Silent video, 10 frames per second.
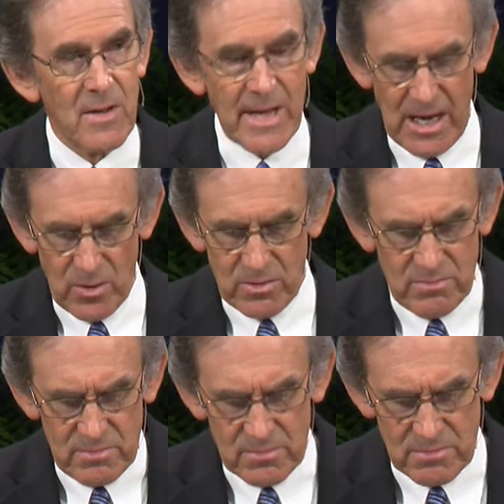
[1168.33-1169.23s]
Now,
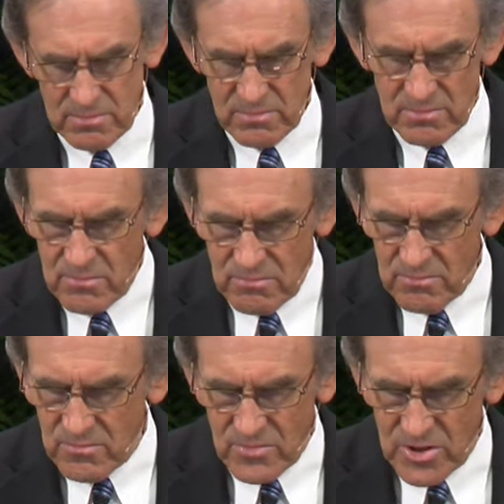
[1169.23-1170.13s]

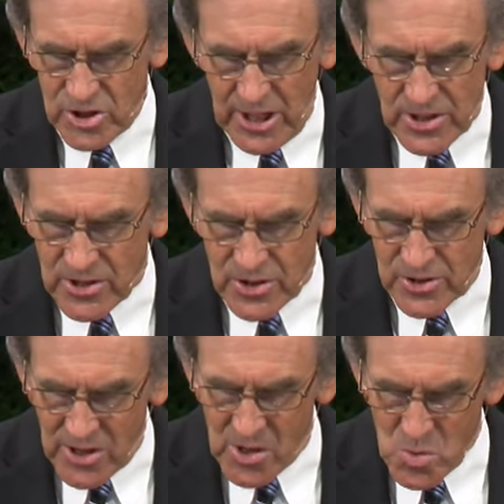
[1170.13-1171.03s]
Jesus
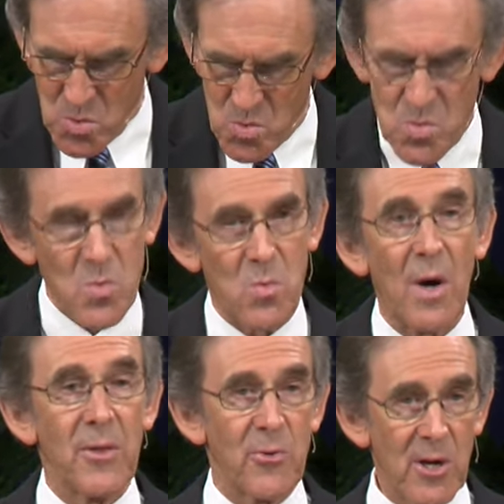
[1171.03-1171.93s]
knew
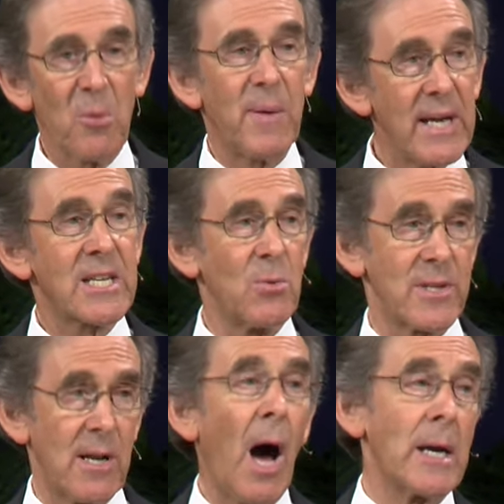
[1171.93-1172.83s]
what the real Peter
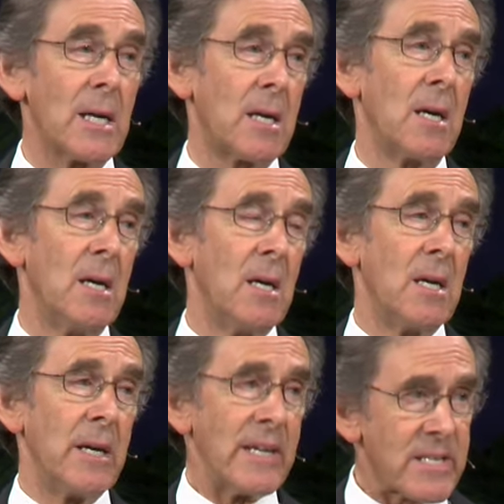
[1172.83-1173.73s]
was like
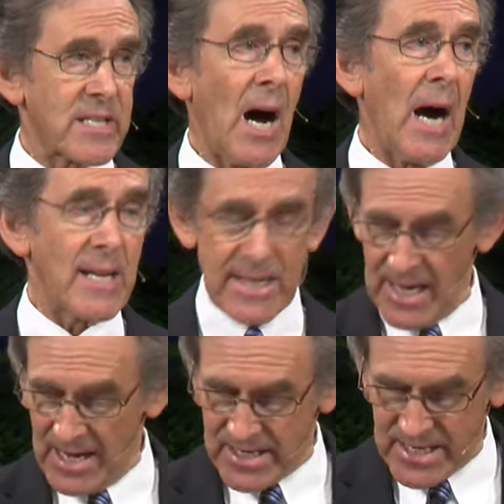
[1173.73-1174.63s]
inside, and
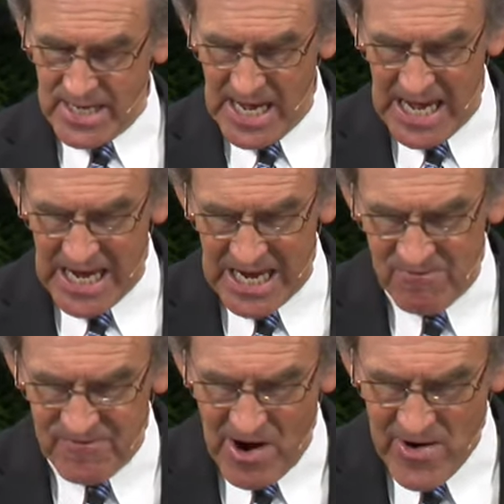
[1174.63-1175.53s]
that
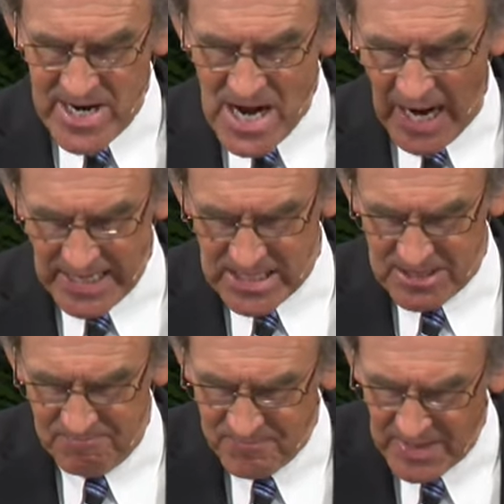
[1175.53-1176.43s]
same very
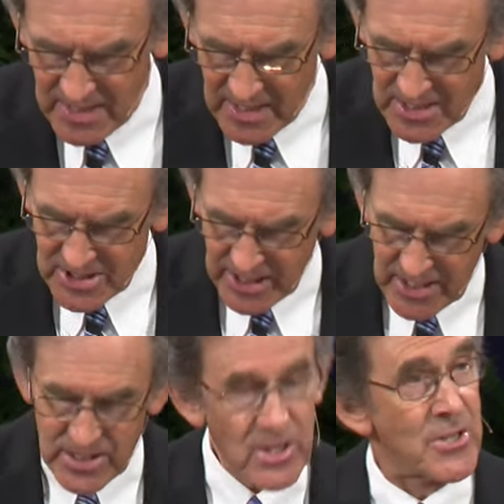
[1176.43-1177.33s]
night,
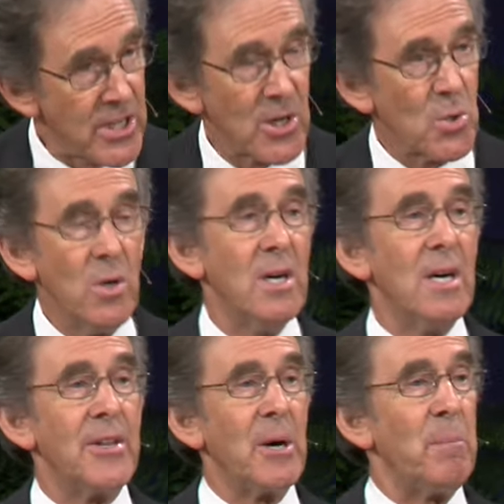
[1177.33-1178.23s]
Jesus knew
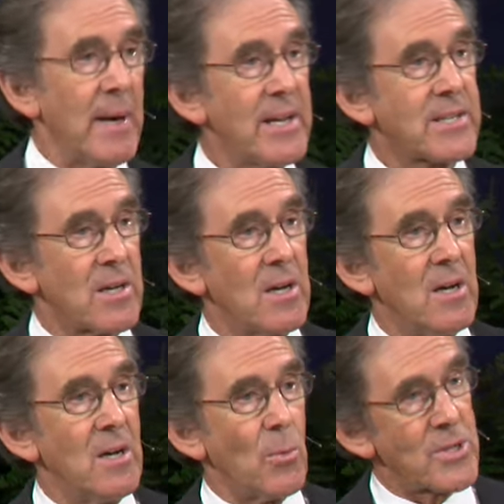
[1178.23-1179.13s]
that Peter
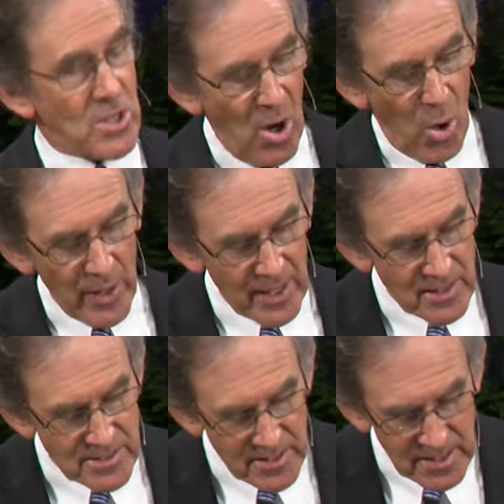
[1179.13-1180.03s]
was
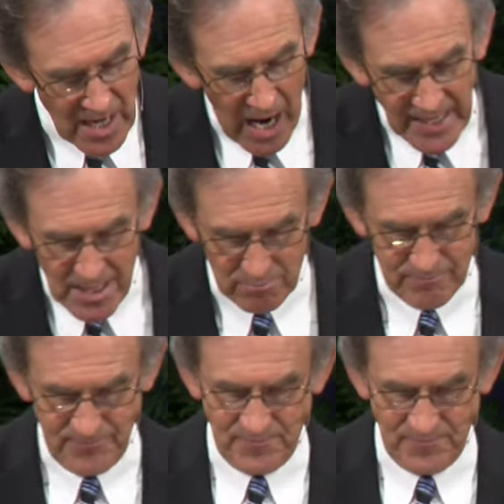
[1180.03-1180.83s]
going to deny him,